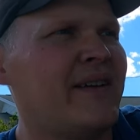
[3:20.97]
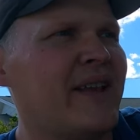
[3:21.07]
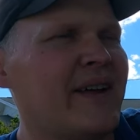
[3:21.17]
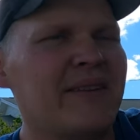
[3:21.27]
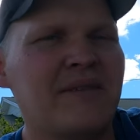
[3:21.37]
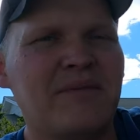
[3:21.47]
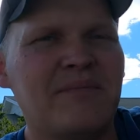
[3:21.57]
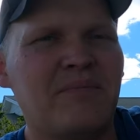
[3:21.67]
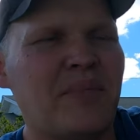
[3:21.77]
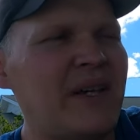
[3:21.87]
like
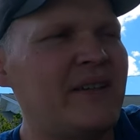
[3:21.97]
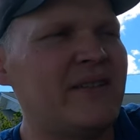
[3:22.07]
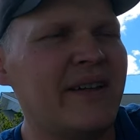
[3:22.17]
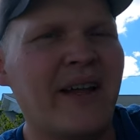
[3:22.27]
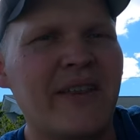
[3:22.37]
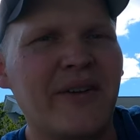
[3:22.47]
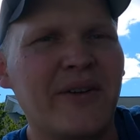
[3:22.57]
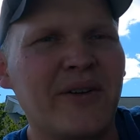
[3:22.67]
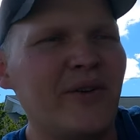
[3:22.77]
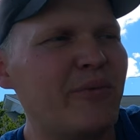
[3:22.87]
pieced together and
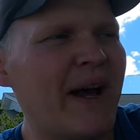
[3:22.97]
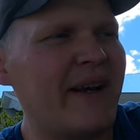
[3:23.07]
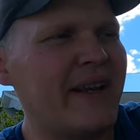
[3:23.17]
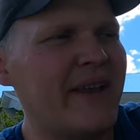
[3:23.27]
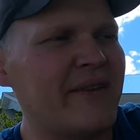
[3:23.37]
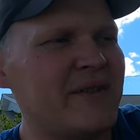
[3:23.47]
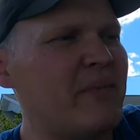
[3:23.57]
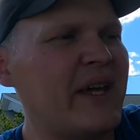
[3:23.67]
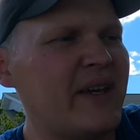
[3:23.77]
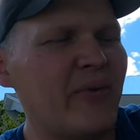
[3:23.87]
glued back together to
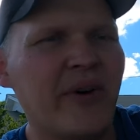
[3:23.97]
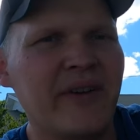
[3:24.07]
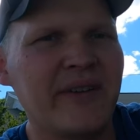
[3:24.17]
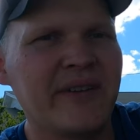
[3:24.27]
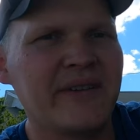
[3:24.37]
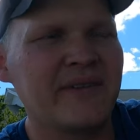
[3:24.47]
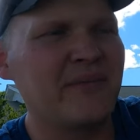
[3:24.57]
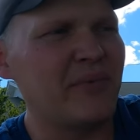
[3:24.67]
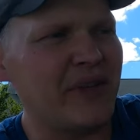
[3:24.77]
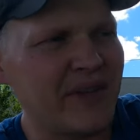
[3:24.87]
make it work.
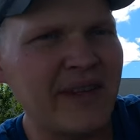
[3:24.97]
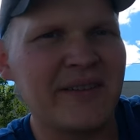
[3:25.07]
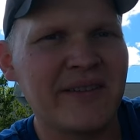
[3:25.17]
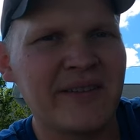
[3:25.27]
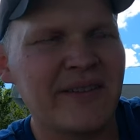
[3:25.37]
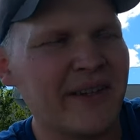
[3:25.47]
But this